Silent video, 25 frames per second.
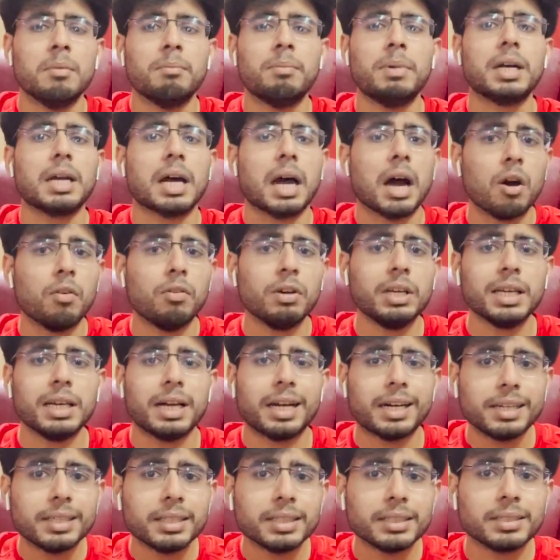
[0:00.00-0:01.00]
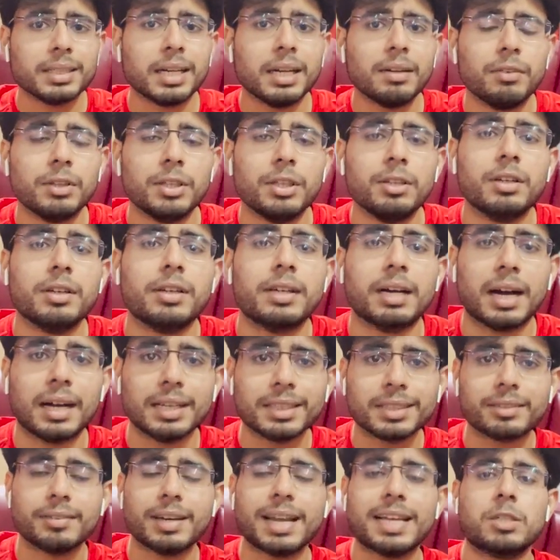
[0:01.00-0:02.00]
But how will you understand whether you're
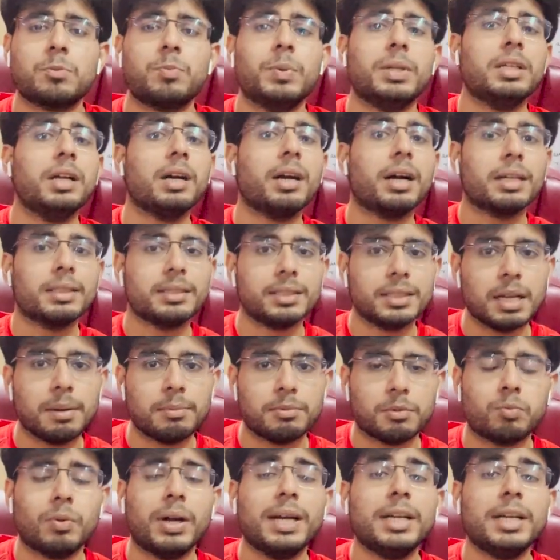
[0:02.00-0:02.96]
grasping the concepts?